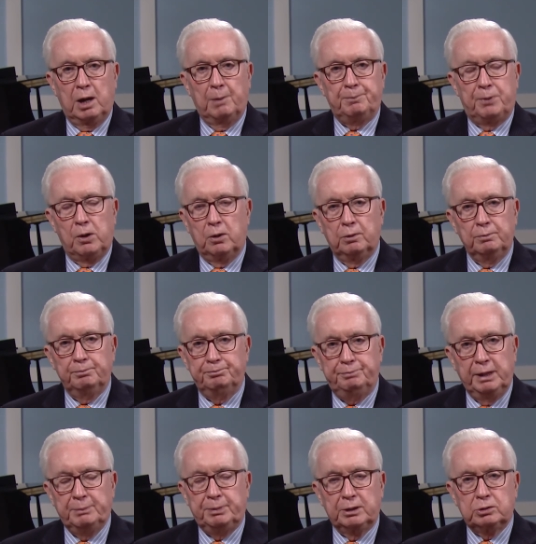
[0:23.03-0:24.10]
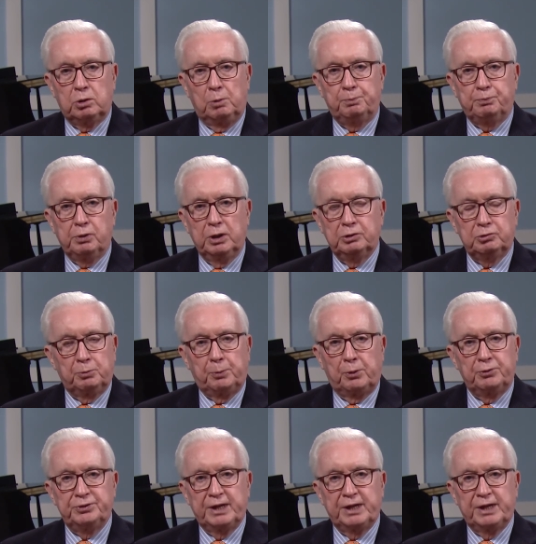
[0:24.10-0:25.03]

upon biblical principles,